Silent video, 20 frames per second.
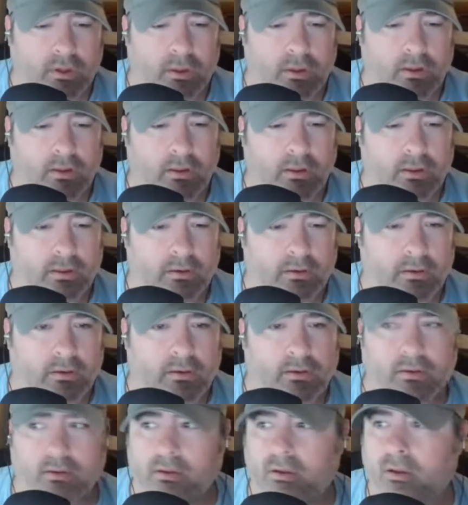Hang on.
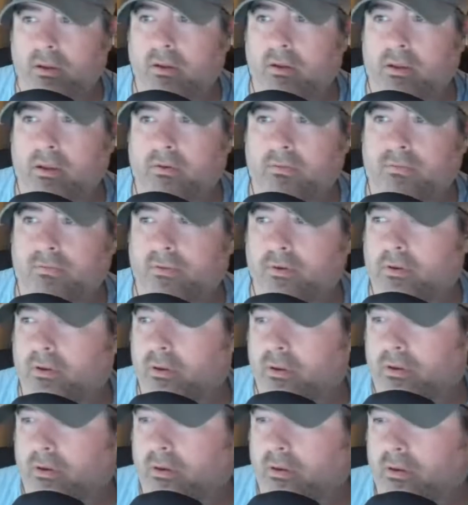I got
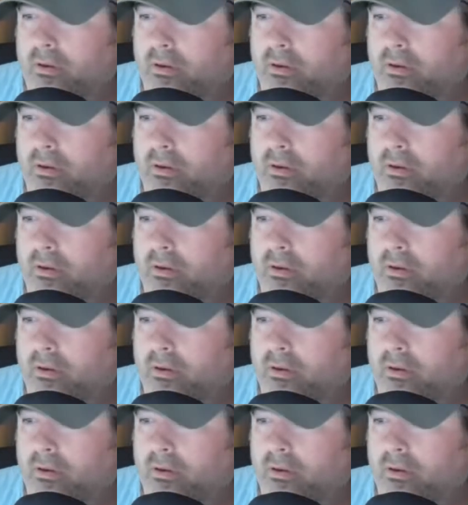freaking